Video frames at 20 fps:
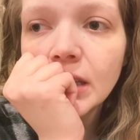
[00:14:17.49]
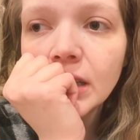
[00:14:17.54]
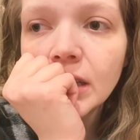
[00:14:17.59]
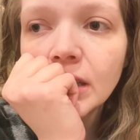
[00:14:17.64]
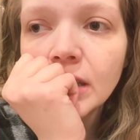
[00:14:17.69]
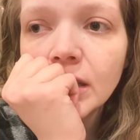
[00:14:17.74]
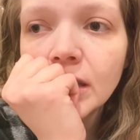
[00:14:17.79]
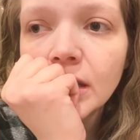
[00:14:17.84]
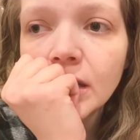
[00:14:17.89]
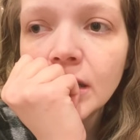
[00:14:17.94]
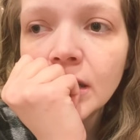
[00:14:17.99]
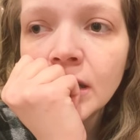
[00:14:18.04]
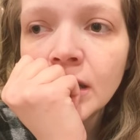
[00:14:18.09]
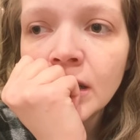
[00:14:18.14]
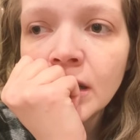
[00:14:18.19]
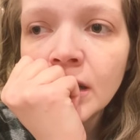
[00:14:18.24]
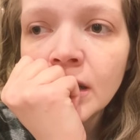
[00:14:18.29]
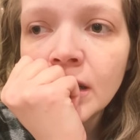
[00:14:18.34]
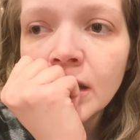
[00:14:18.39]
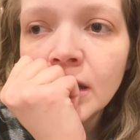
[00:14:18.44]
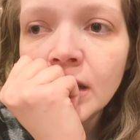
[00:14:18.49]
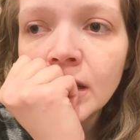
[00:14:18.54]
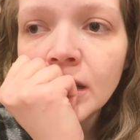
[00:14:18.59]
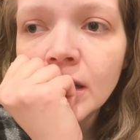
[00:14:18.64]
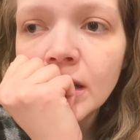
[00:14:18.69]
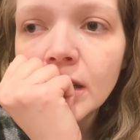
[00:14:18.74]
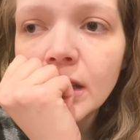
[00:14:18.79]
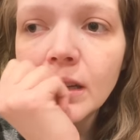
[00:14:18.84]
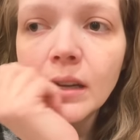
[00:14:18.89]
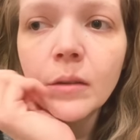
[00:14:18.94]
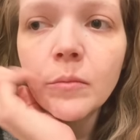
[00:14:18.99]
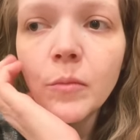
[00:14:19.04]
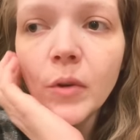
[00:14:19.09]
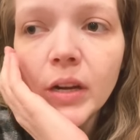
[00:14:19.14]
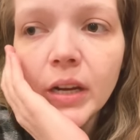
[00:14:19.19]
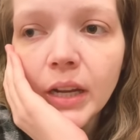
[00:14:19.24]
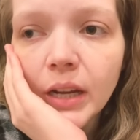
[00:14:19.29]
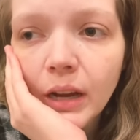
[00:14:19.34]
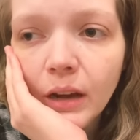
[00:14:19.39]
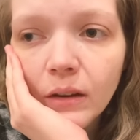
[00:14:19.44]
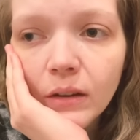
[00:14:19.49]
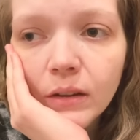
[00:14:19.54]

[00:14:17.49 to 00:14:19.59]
and I'm running out